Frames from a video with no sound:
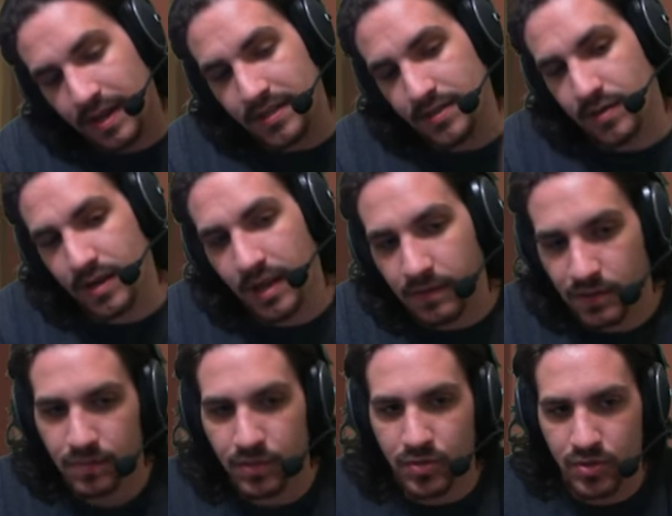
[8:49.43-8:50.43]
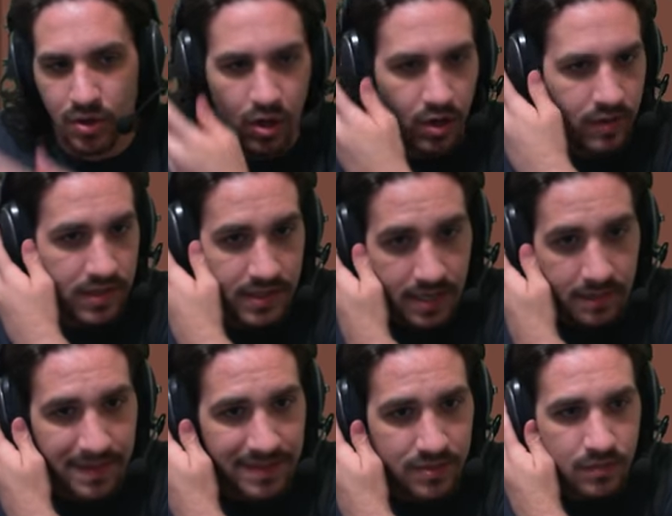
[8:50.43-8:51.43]
no damage boost. This item
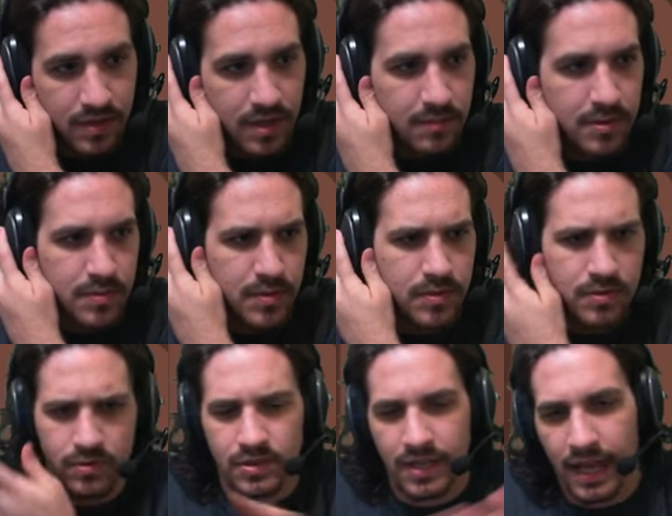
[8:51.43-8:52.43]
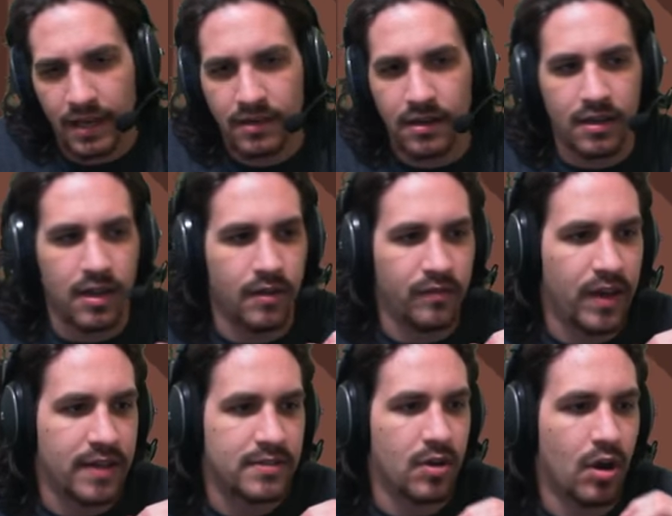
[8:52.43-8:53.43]
has no damage boost or stat
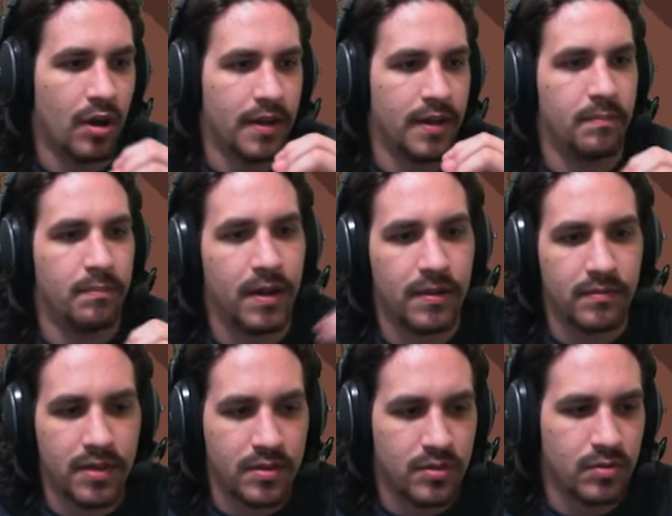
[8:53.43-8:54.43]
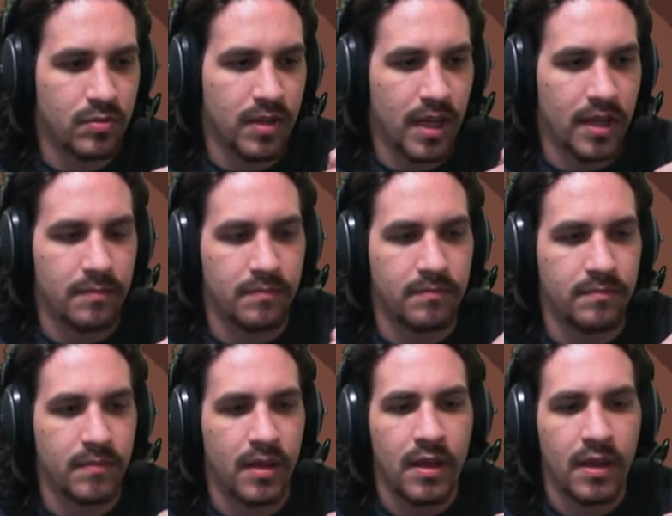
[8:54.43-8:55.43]
effects on it, but it's a cool item
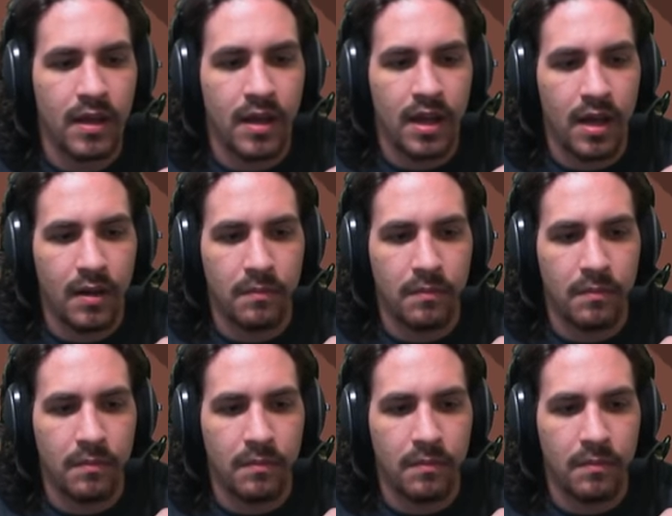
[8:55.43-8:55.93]
um,